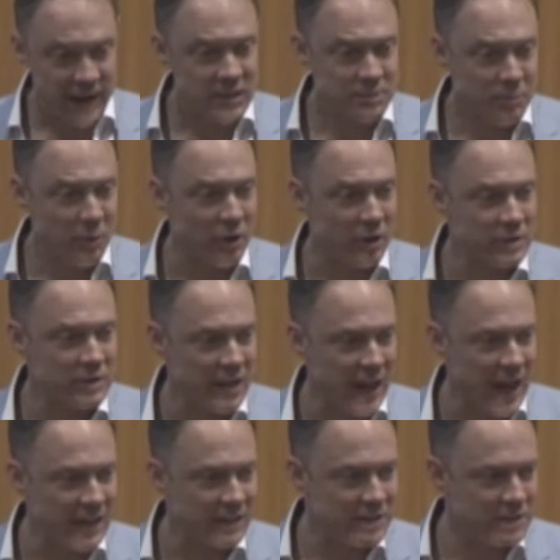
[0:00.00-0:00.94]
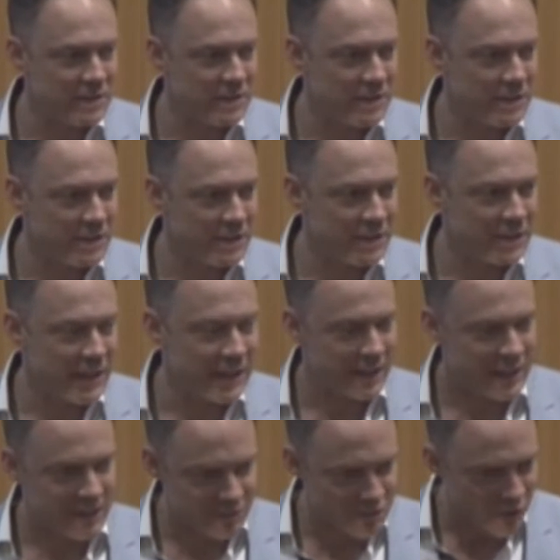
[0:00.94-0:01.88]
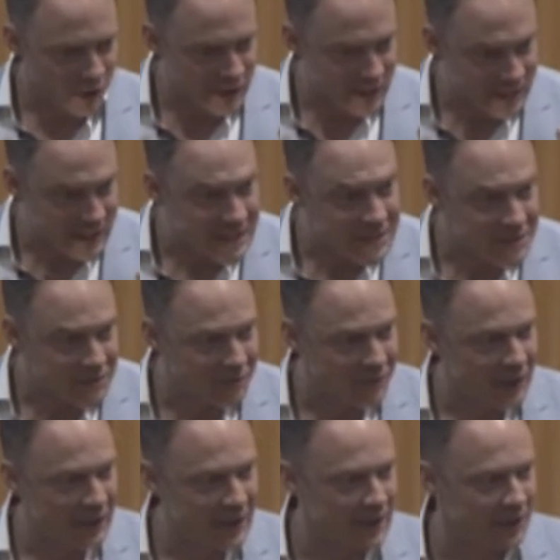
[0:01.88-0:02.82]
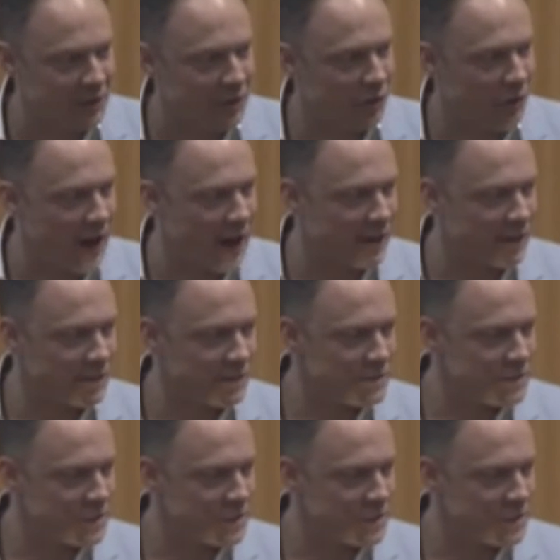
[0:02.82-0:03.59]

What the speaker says: experts at trying to intervene around